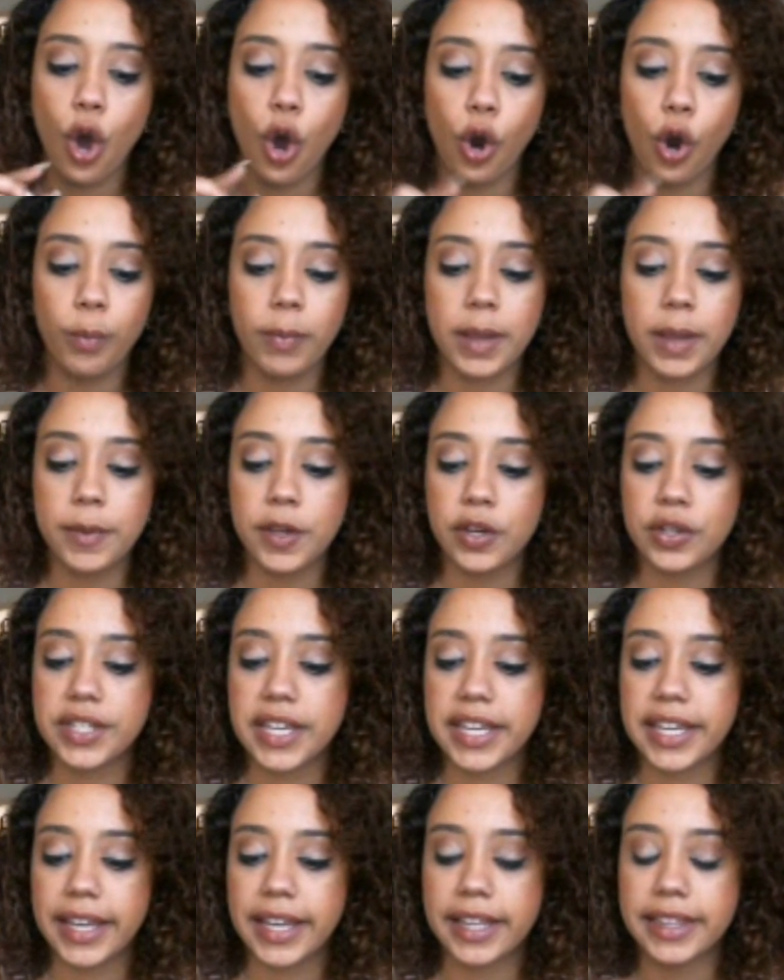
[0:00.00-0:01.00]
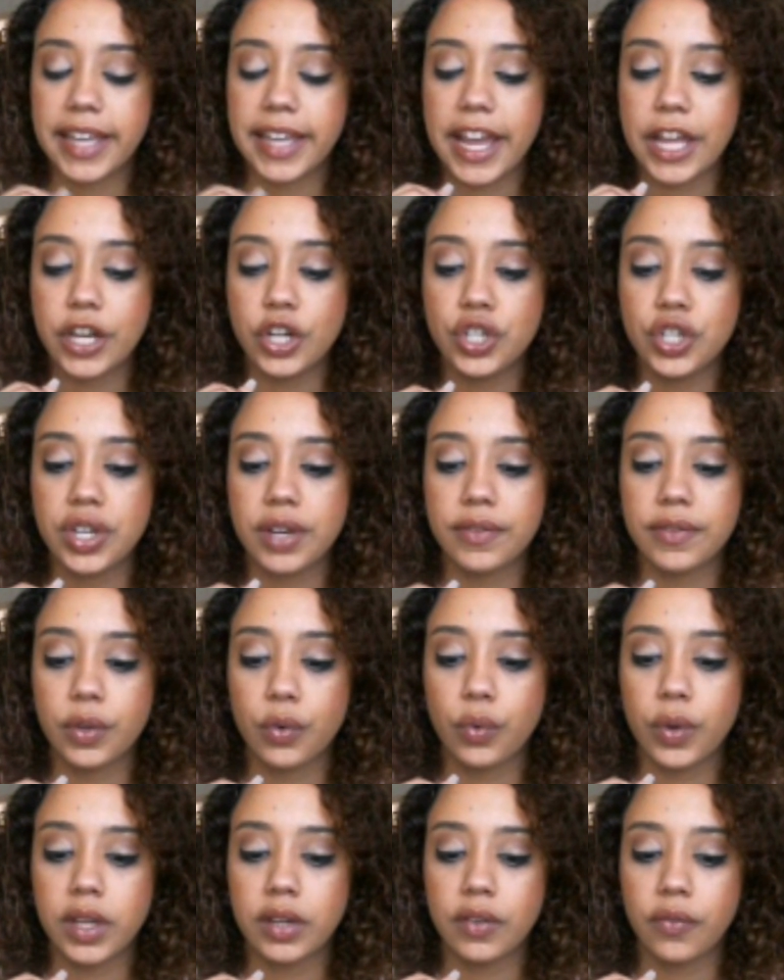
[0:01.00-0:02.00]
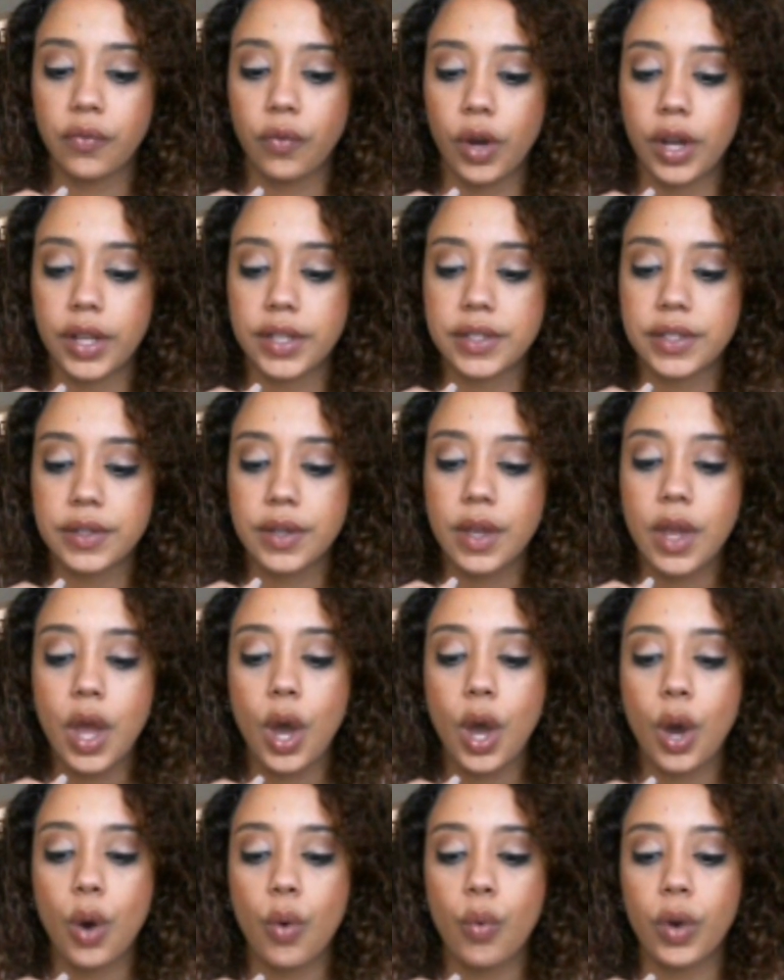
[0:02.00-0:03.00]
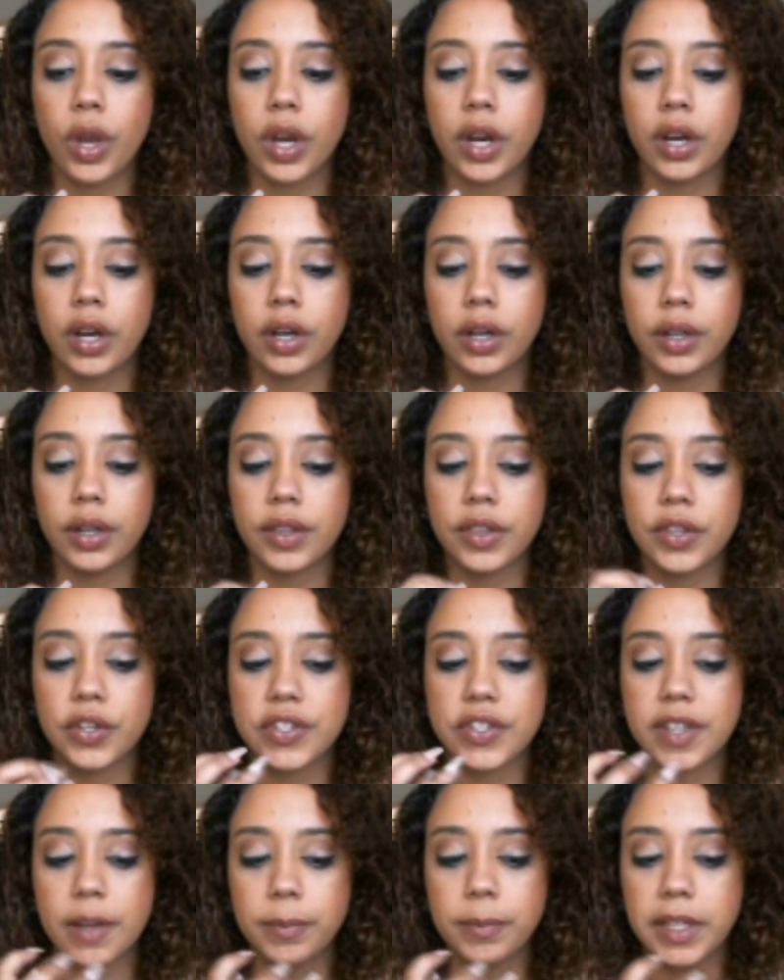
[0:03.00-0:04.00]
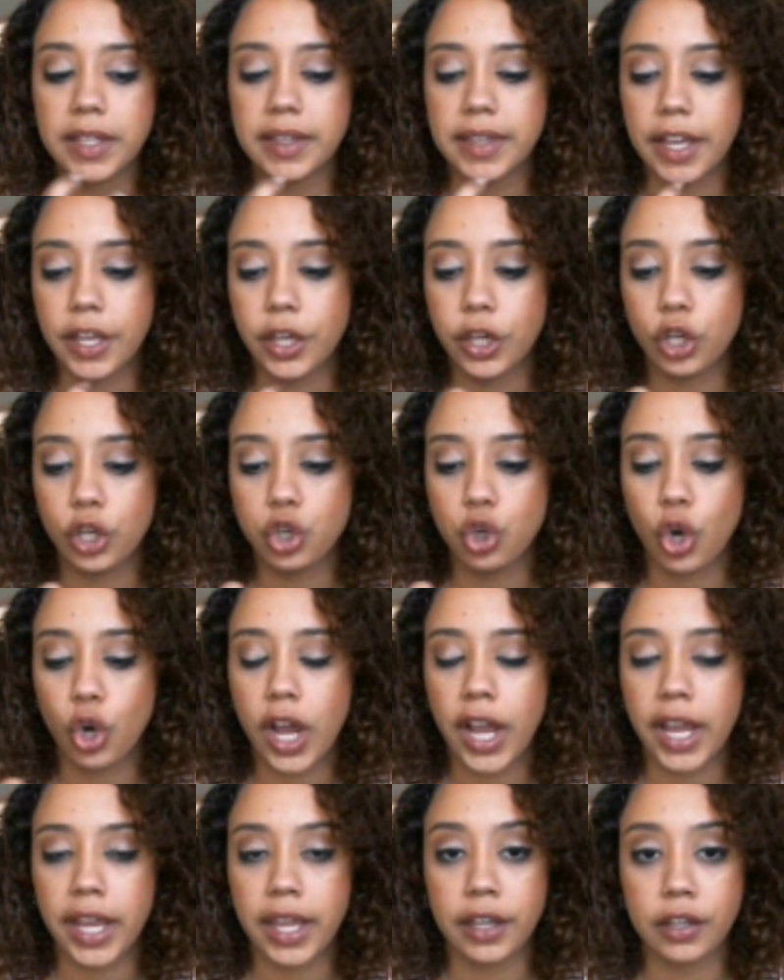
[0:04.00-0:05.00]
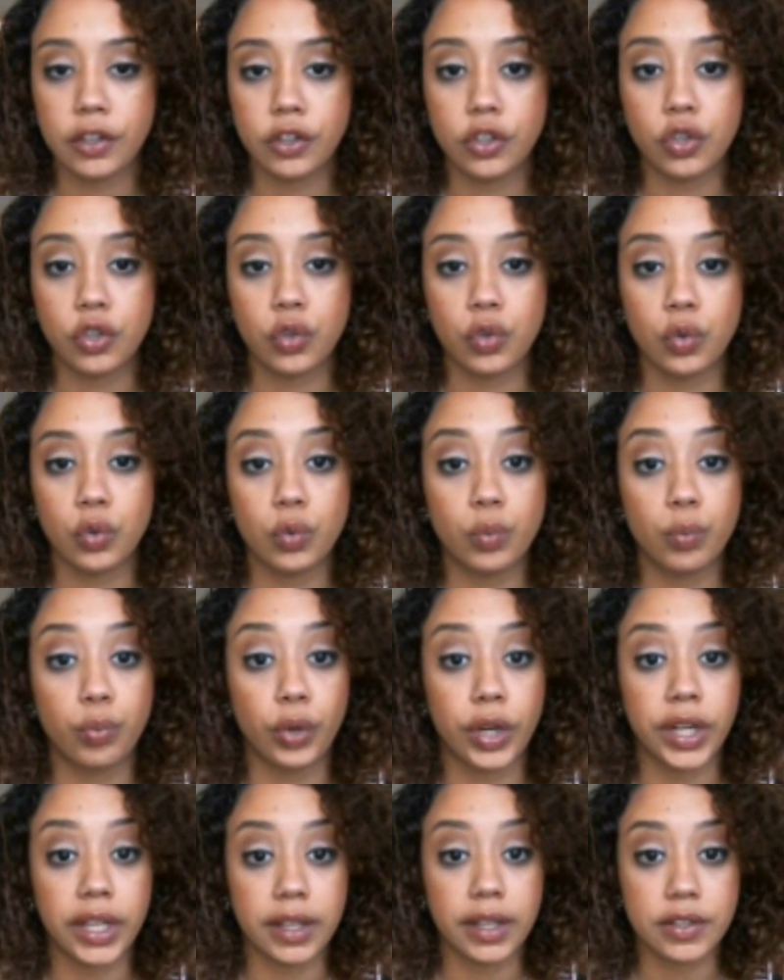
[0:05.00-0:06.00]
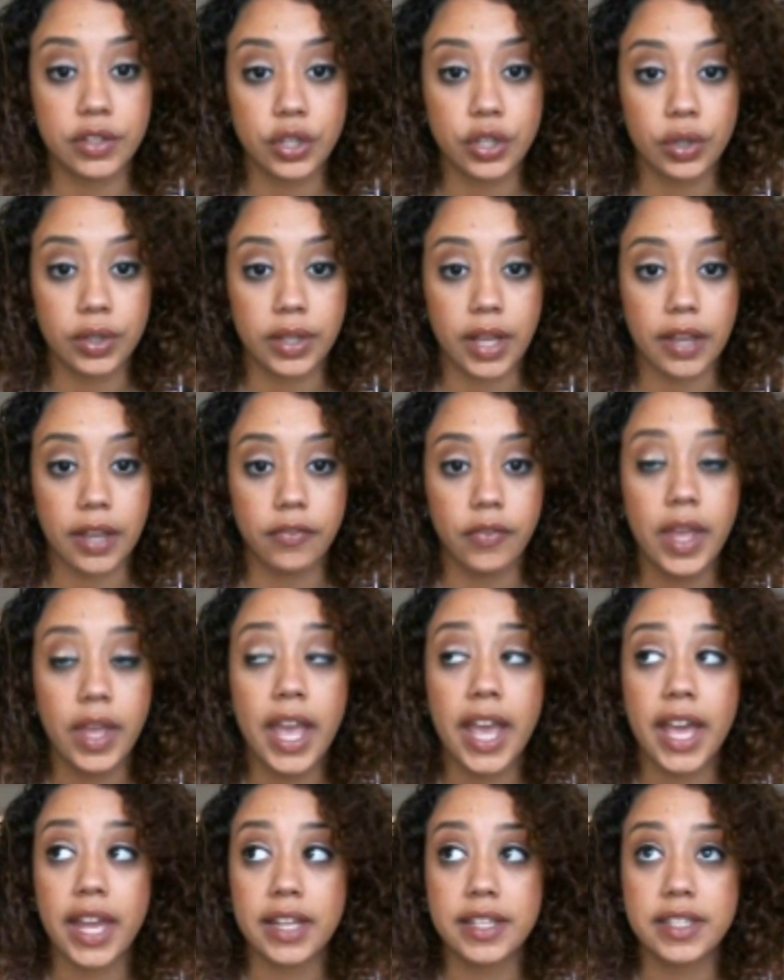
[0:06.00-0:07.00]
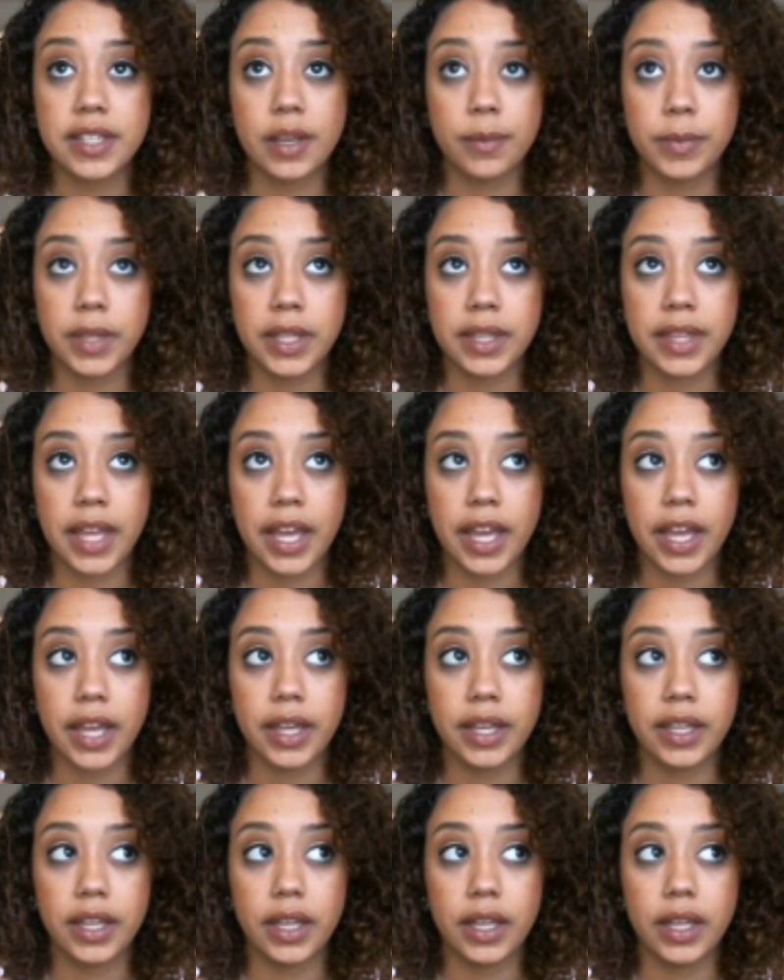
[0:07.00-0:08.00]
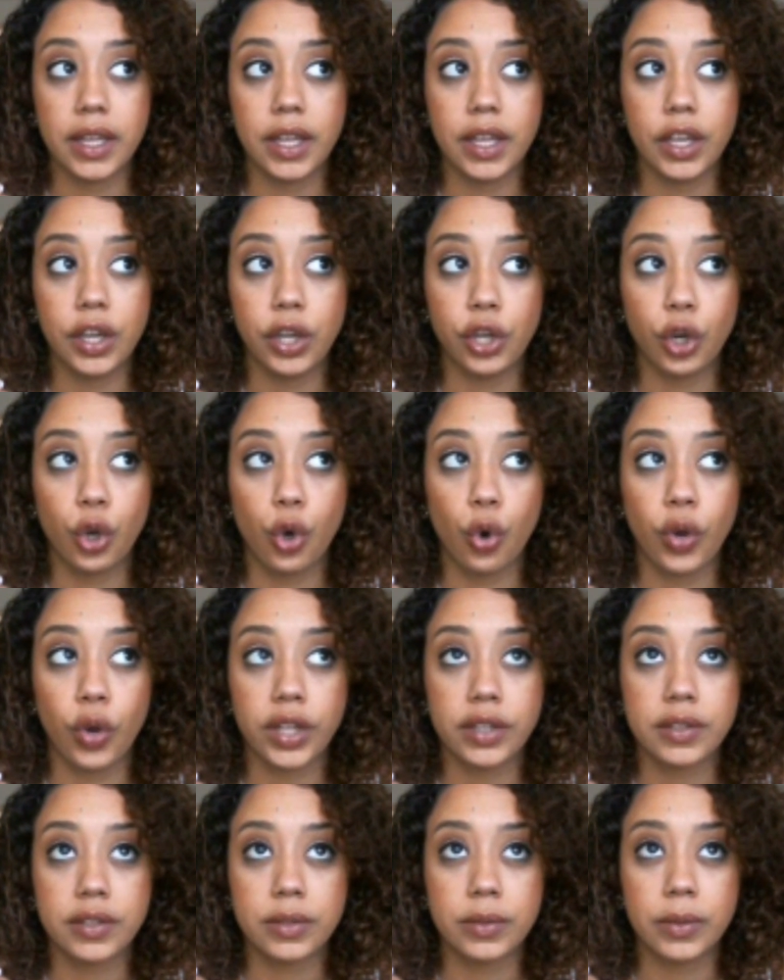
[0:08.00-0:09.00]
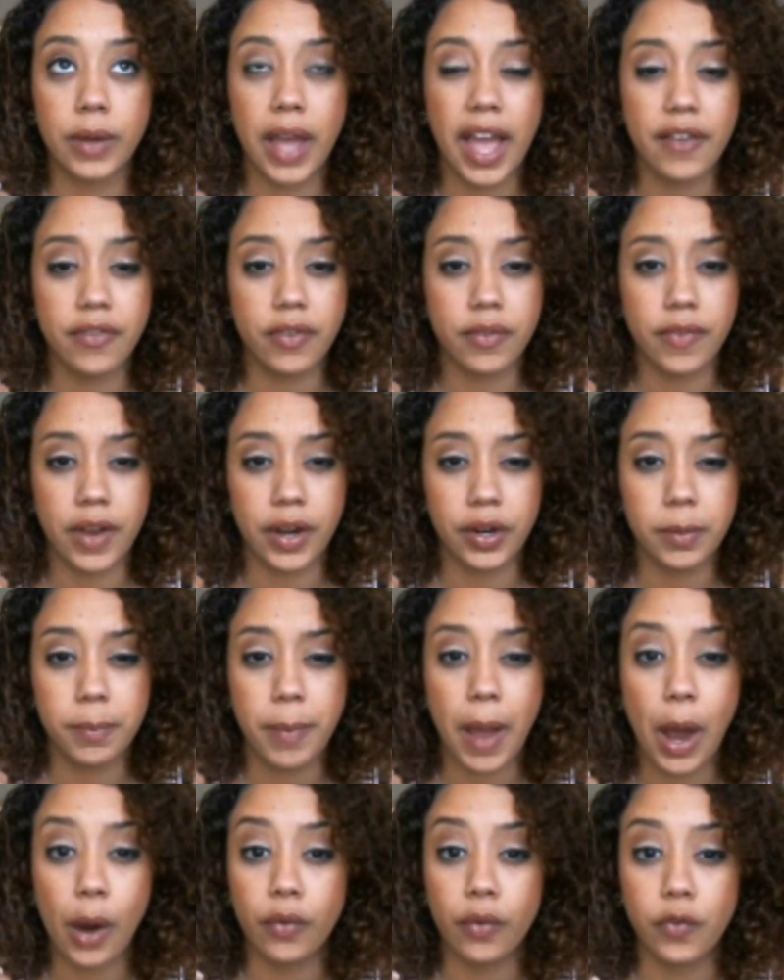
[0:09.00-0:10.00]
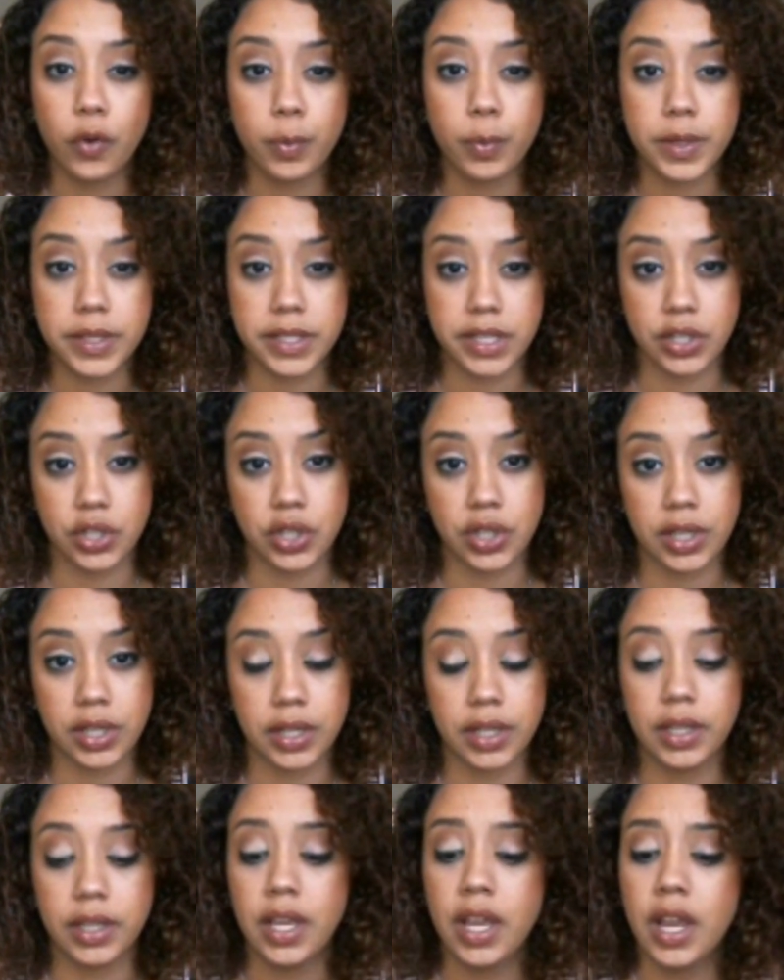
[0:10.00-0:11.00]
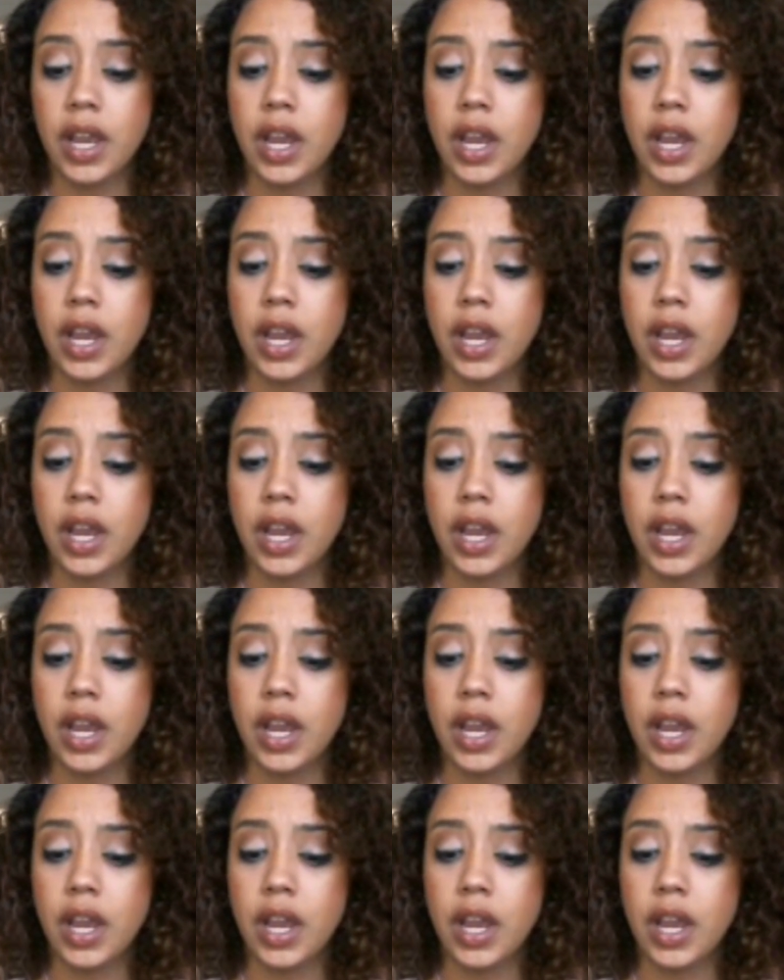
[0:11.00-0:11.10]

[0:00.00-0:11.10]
Or maybe you're taking on the energy of the Queen of Wands where there's something that you're trying to bring into your life and it's something that you're going to have a very powerful position in it.